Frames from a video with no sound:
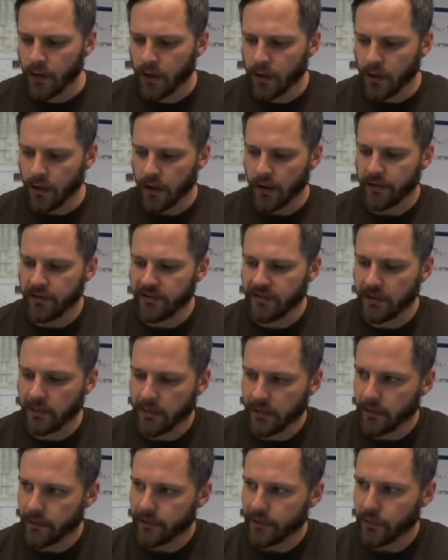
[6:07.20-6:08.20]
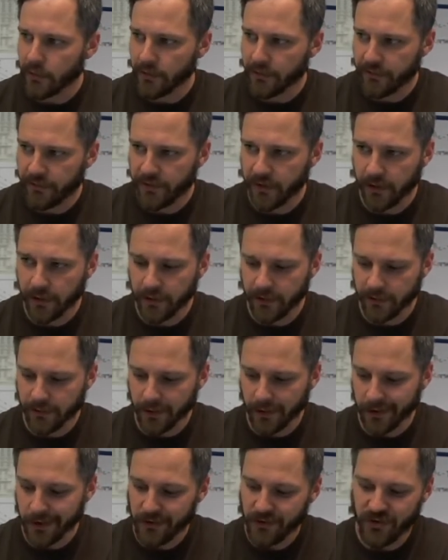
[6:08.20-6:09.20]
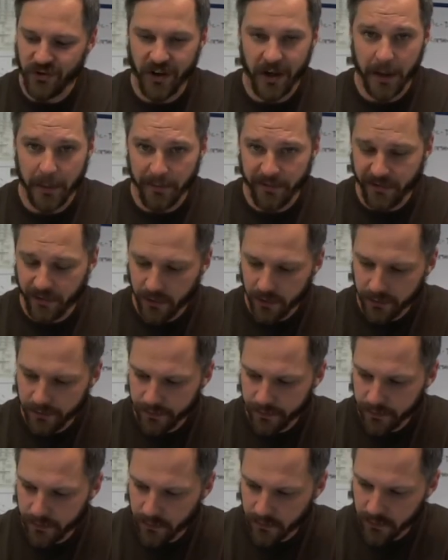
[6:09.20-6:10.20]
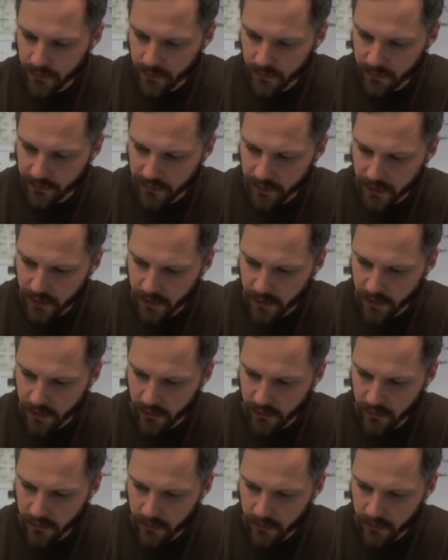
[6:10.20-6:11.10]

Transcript: Uh, similar to a fillet is called a chamfer. So if I